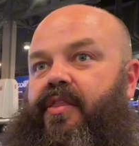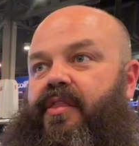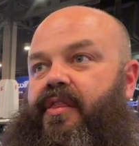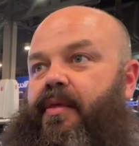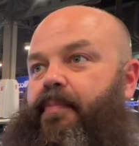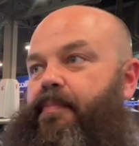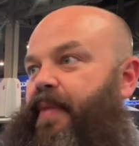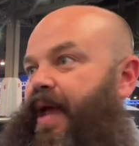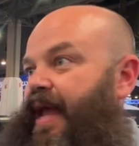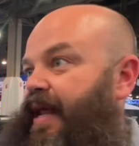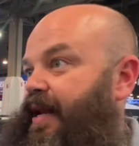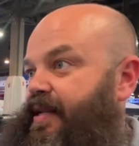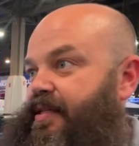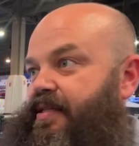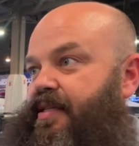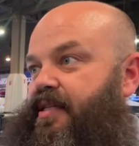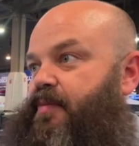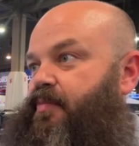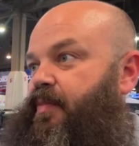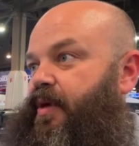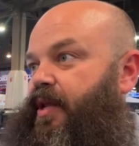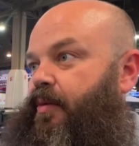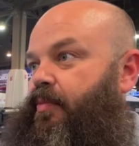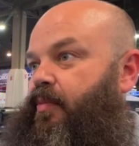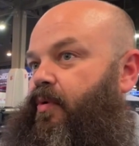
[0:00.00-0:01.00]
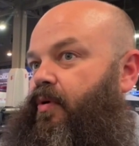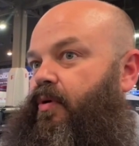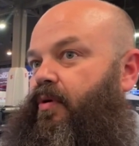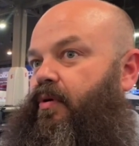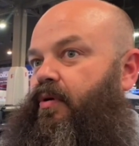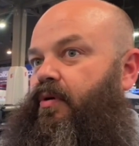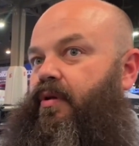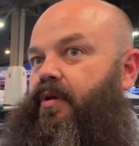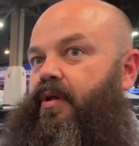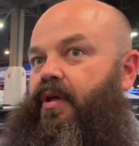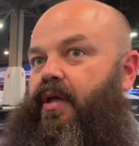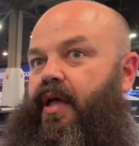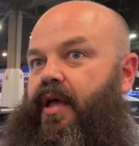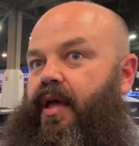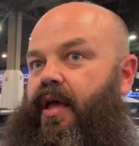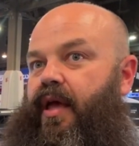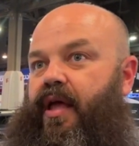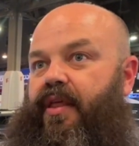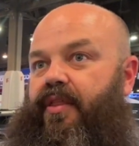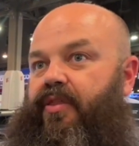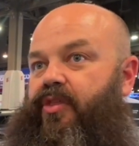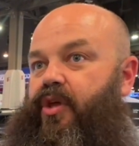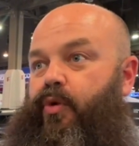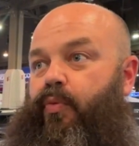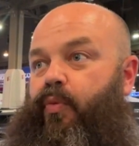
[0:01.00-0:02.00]
The maintenance is minimal.
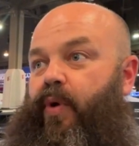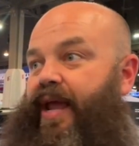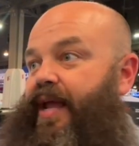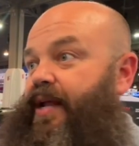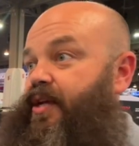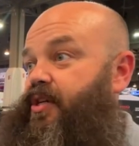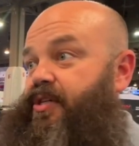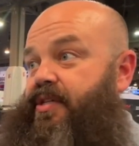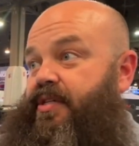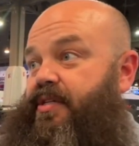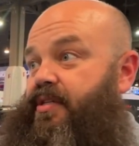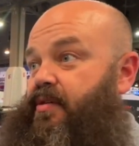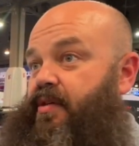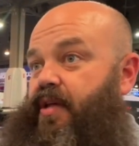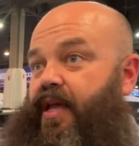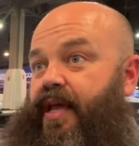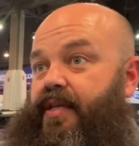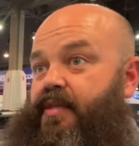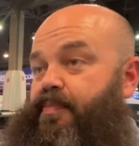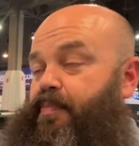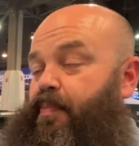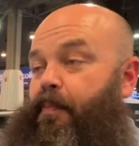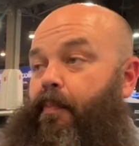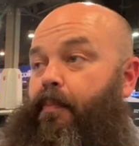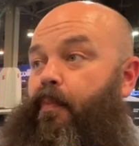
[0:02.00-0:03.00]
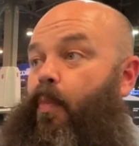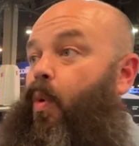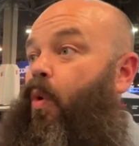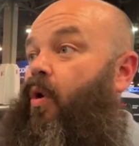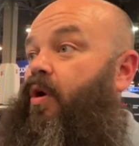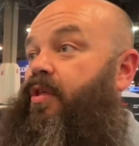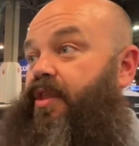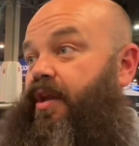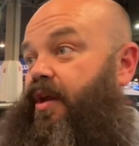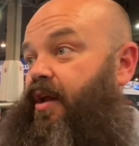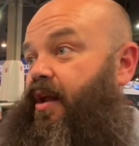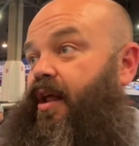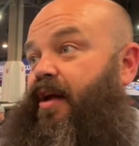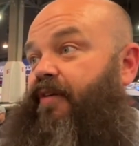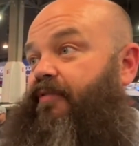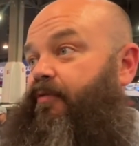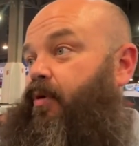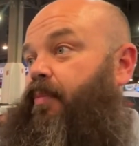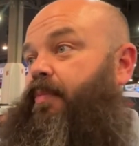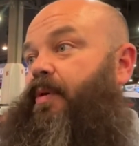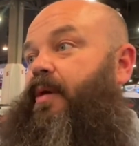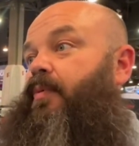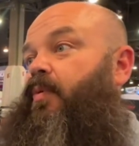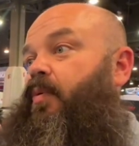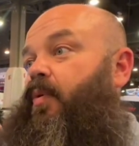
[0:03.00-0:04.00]
Uh, the range is, is more than enough
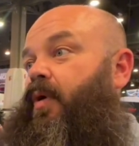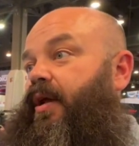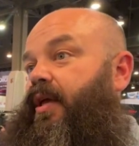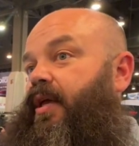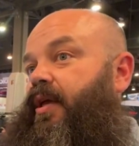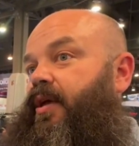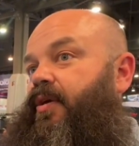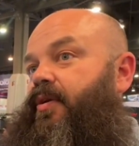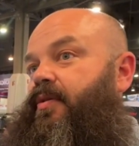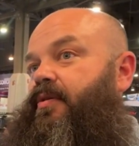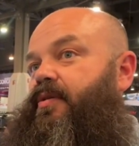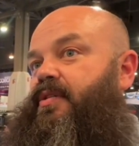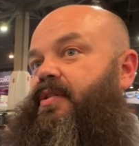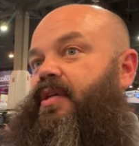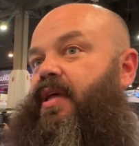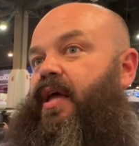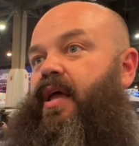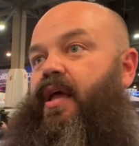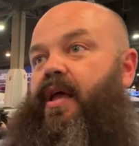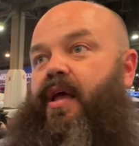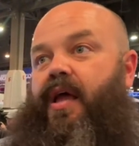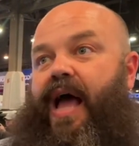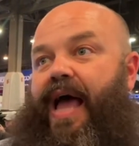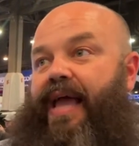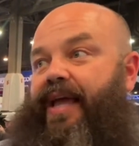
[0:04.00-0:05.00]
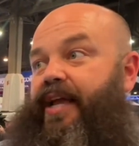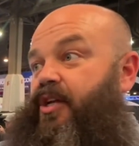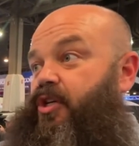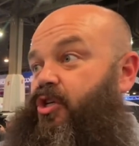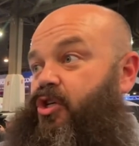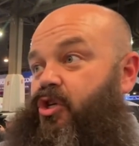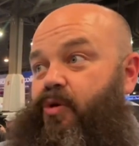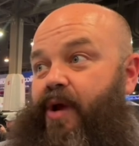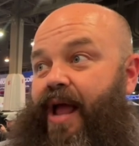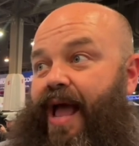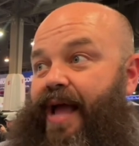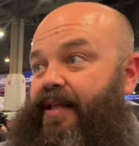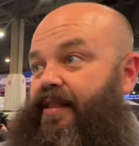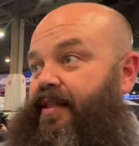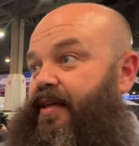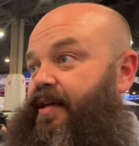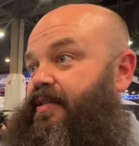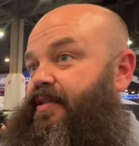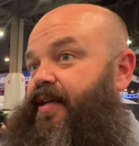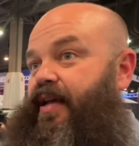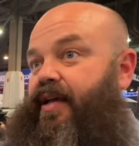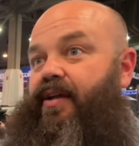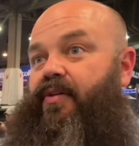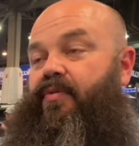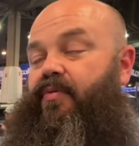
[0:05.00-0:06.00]
what people want to use. I can track
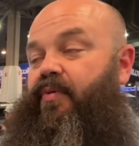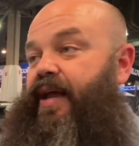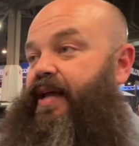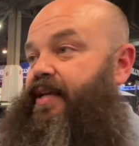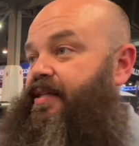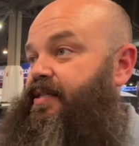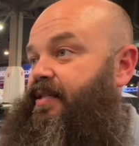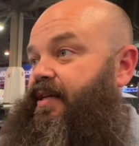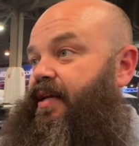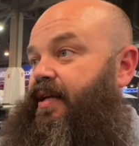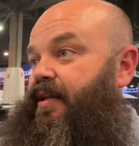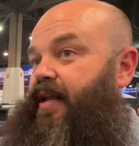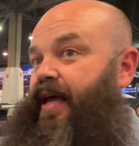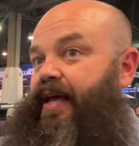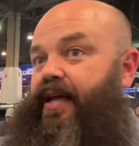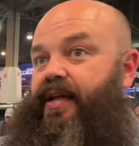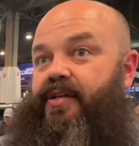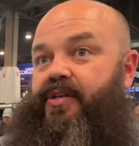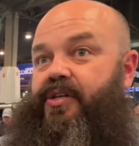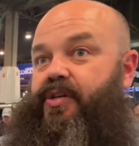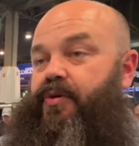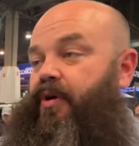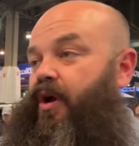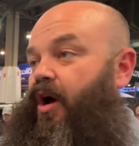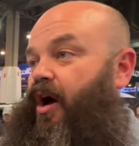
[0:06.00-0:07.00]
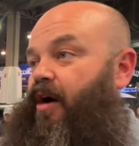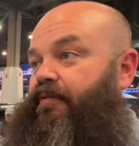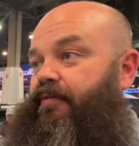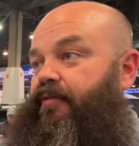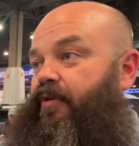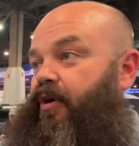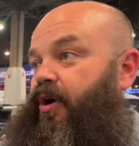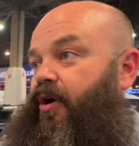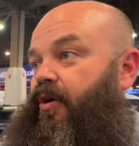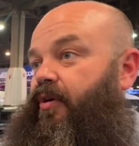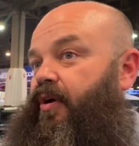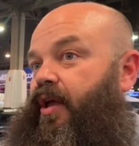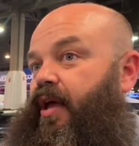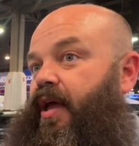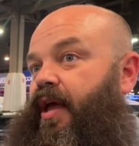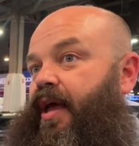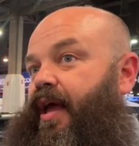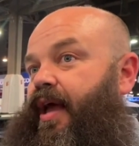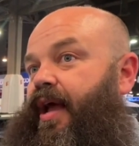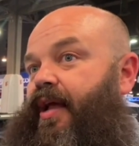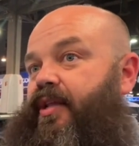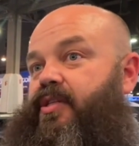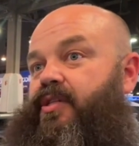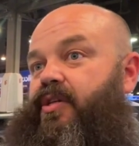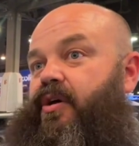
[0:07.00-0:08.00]
this. I can race it. I can do it off road.
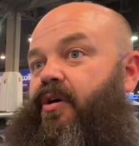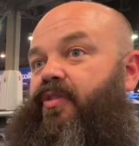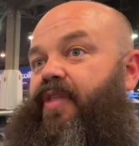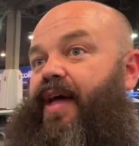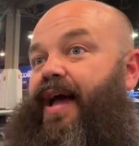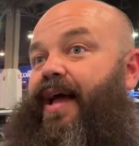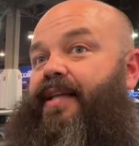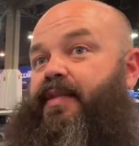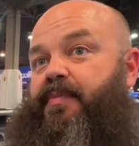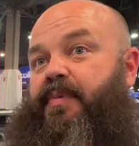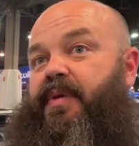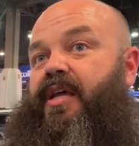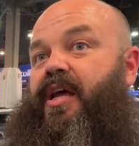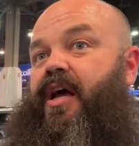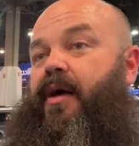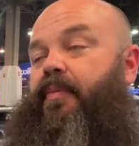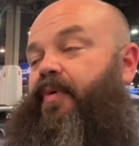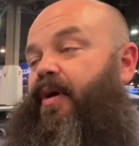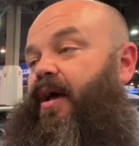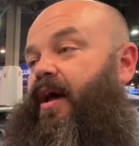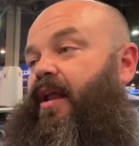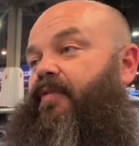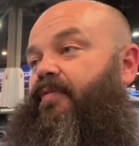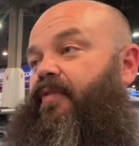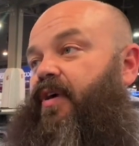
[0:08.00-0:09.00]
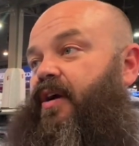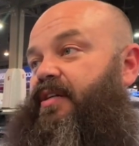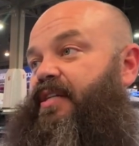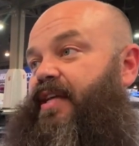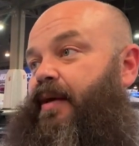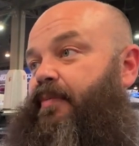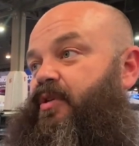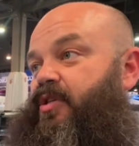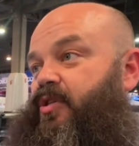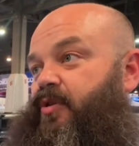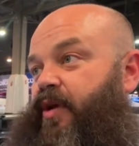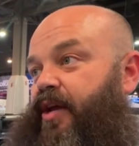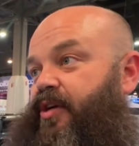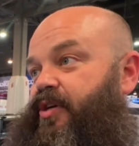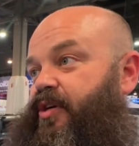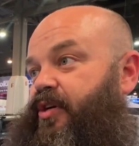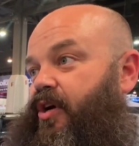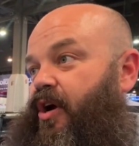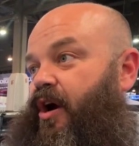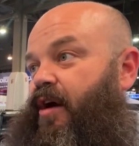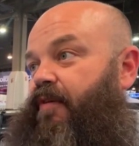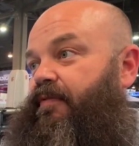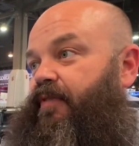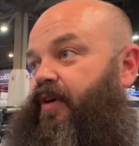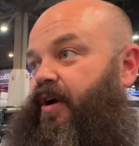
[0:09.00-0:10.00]
And so that has become kind of our demonstration
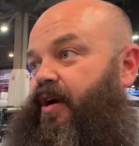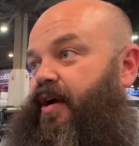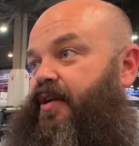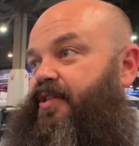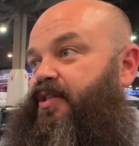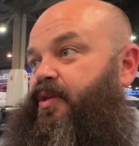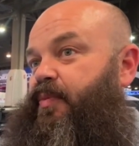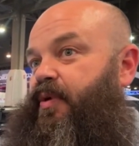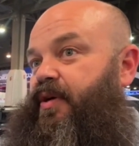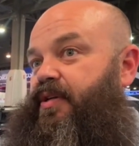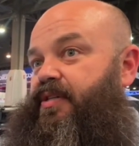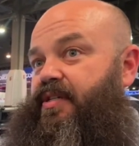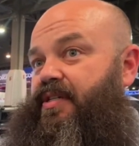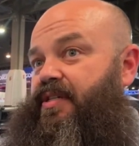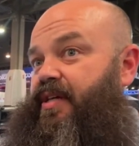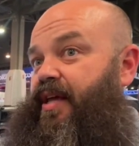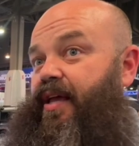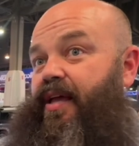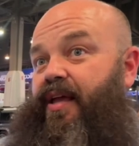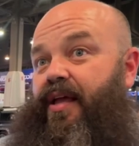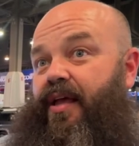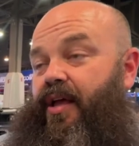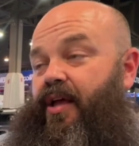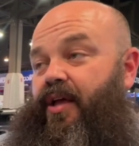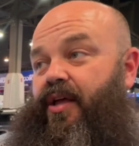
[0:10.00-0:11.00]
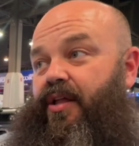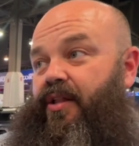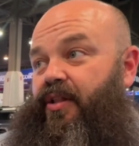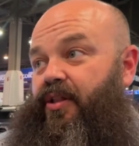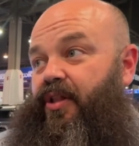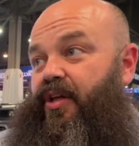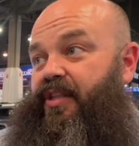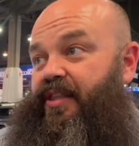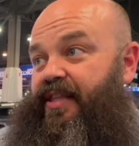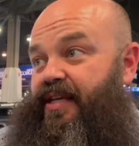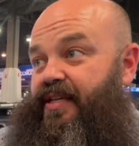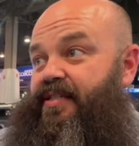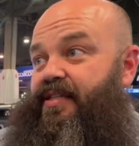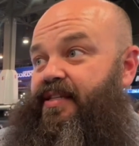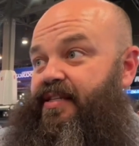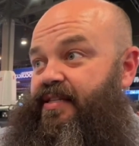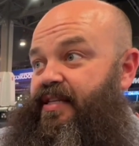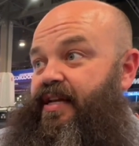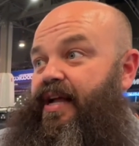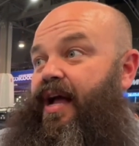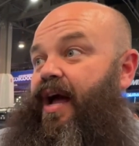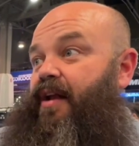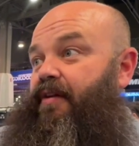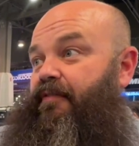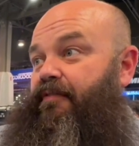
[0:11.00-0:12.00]
car for customers to say, look, this is
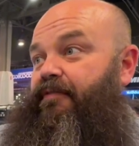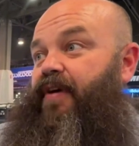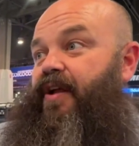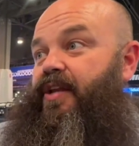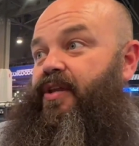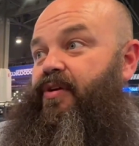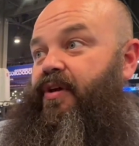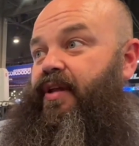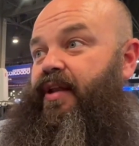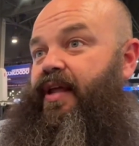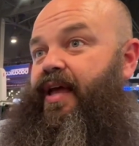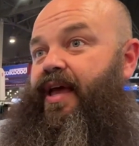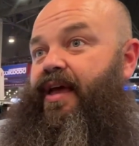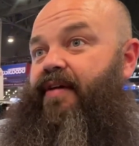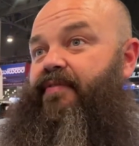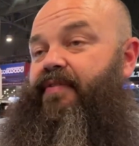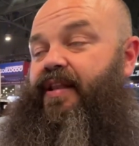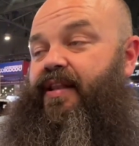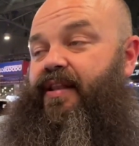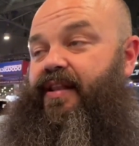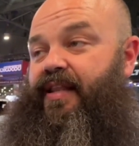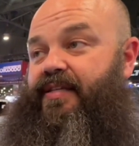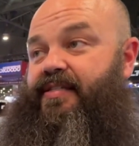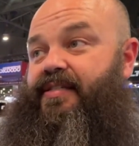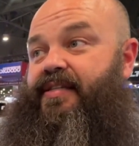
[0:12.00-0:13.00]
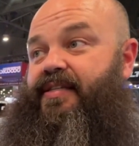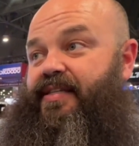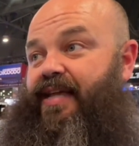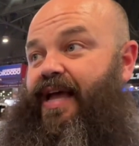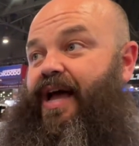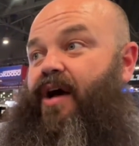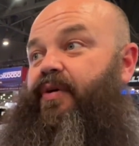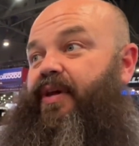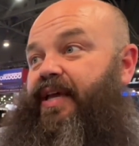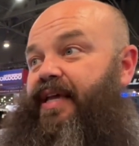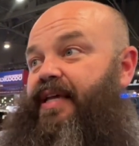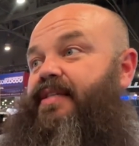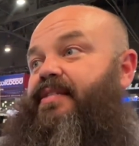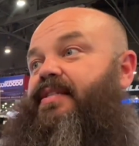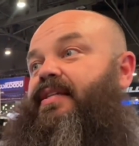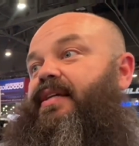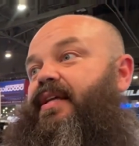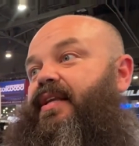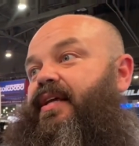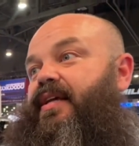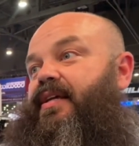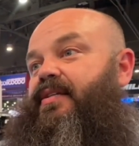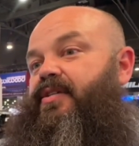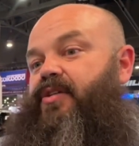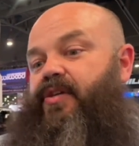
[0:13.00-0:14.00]
the kind of fun you can have, and right. this is how easy
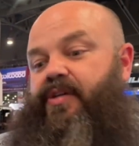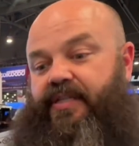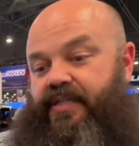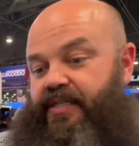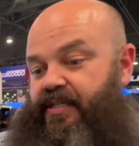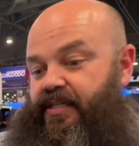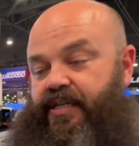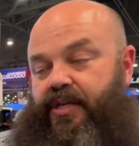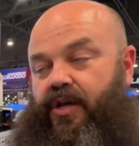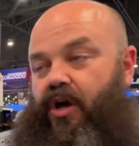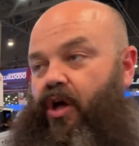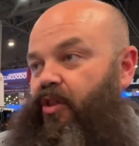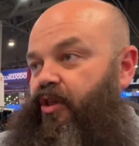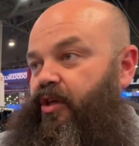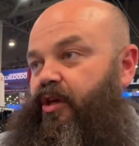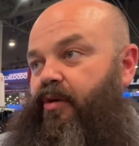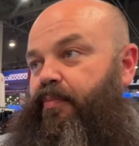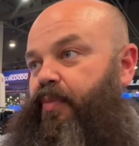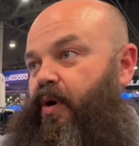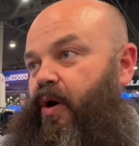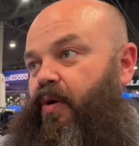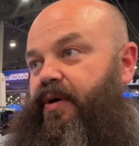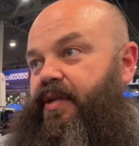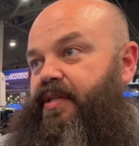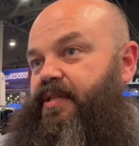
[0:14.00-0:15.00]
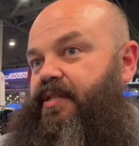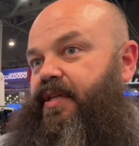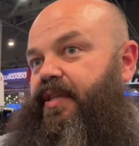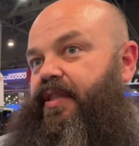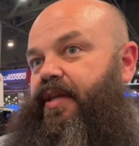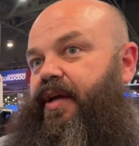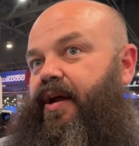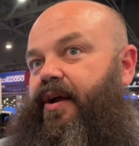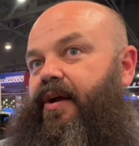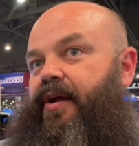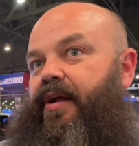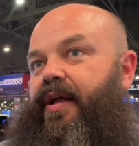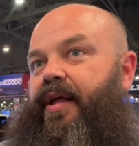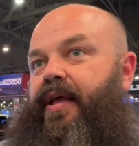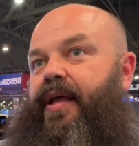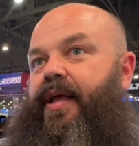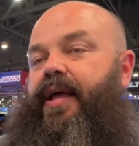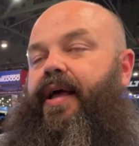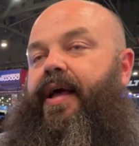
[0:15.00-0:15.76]
it is. You can see all the components in there.